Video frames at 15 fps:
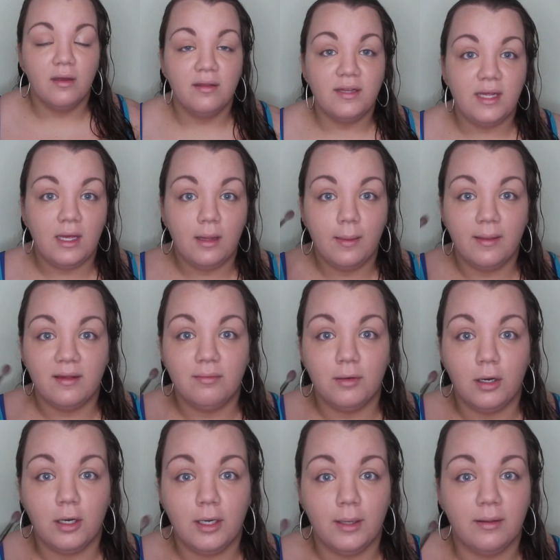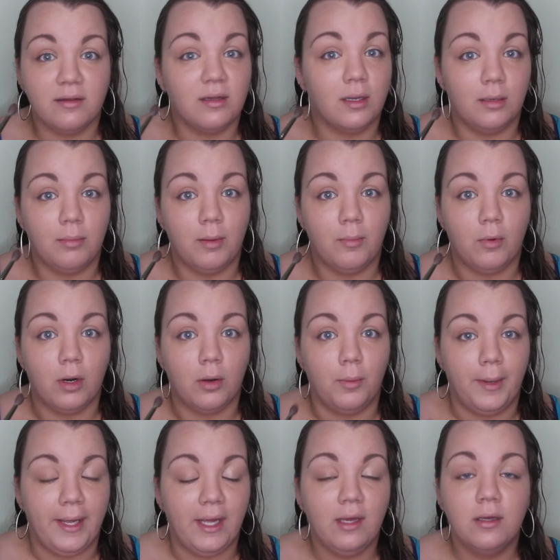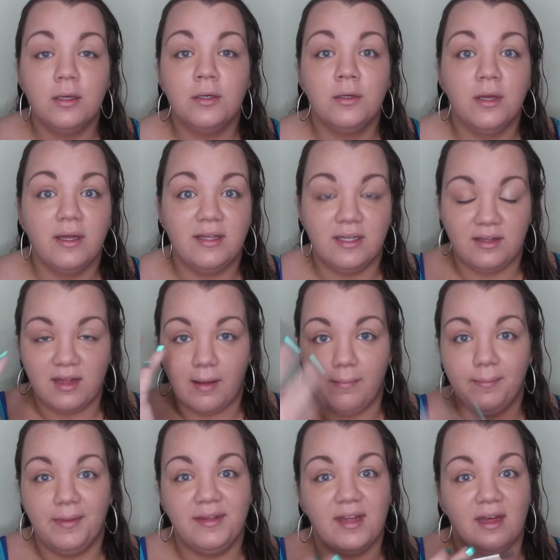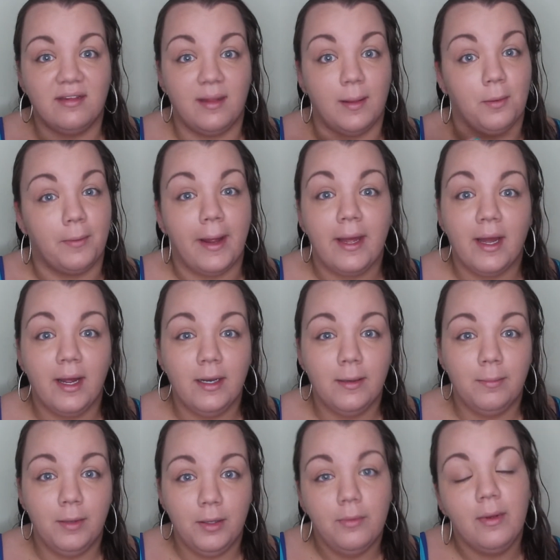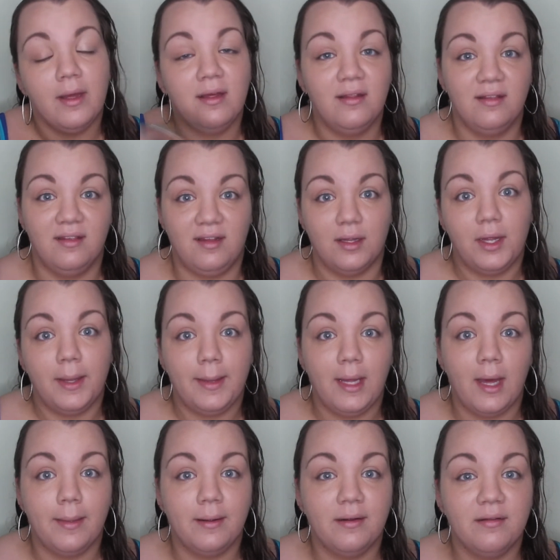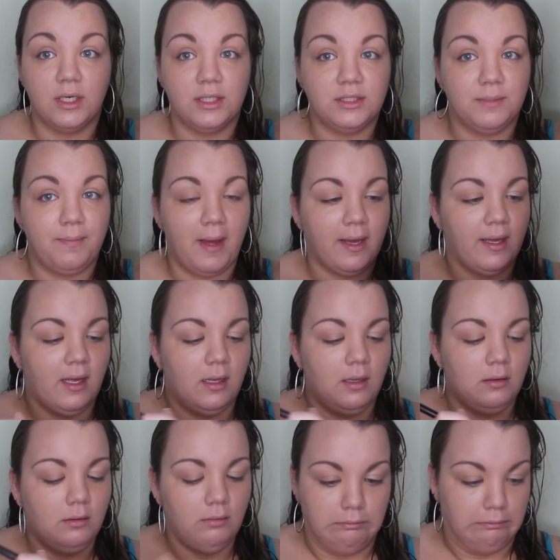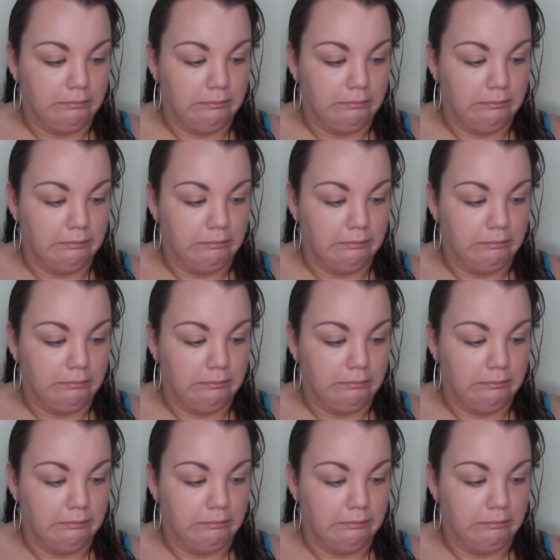See, this one already looks a little bit more awake, because it's emphasizing the right kind of blue and concealing the other. I'm gonna dip back in.